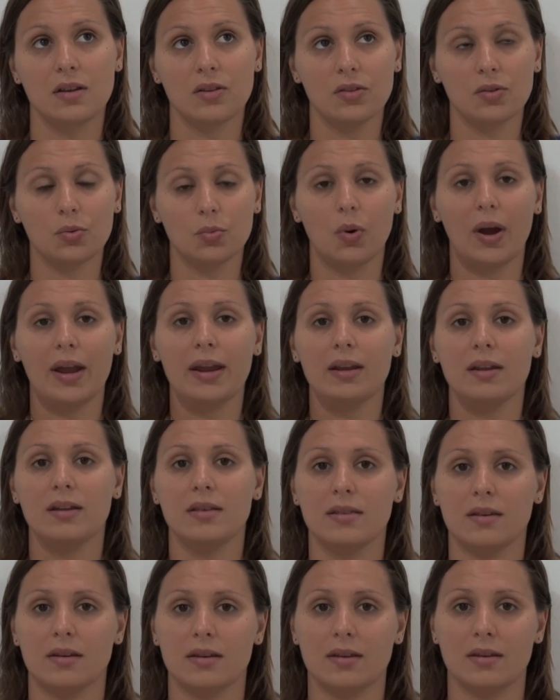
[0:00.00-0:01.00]
the
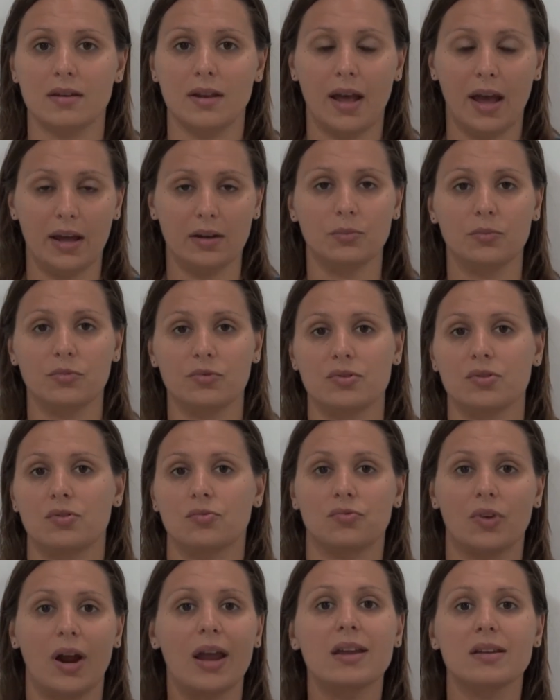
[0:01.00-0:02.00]
way that animals
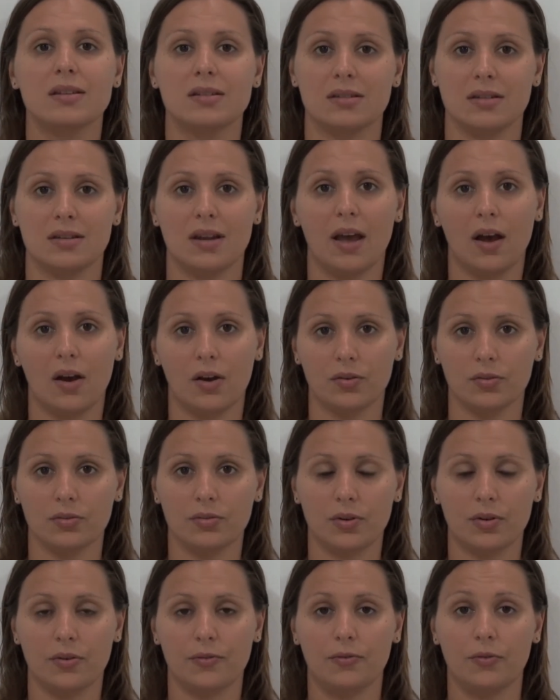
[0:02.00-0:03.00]
are raised now
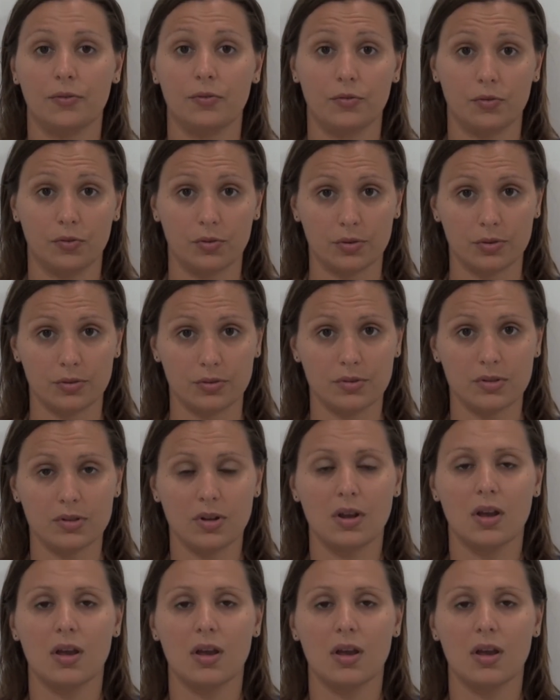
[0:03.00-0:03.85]
for food,